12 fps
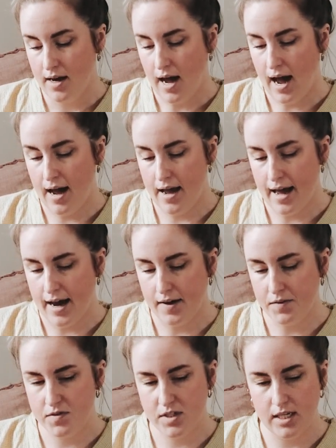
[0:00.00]
I
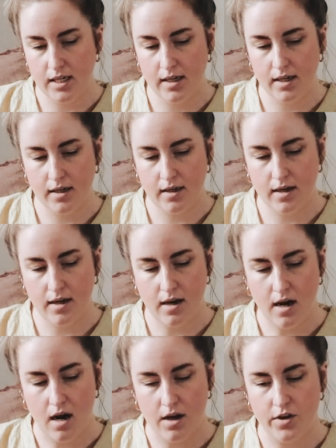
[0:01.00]
have seen
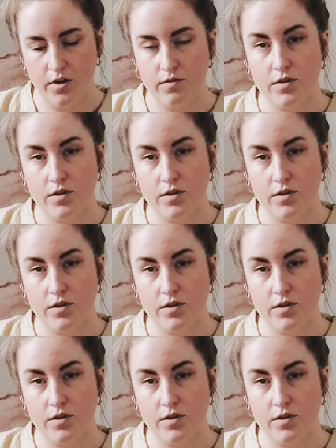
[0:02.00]
other